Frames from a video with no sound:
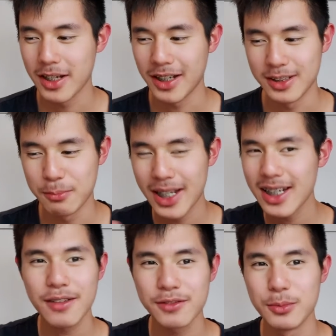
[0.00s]
in the
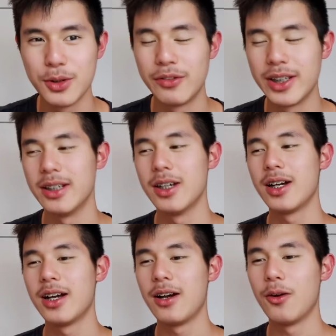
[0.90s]
beginning of the movie,
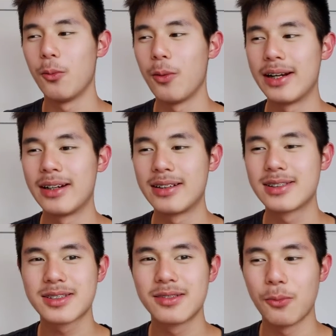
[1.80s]

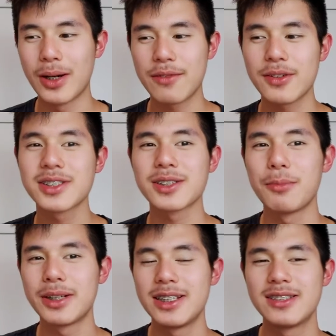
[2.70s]
whenever
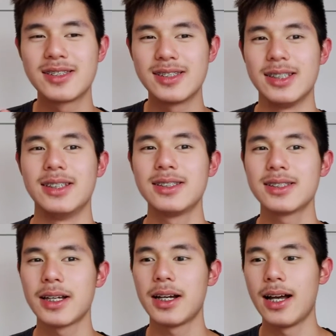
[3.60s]
somebody sees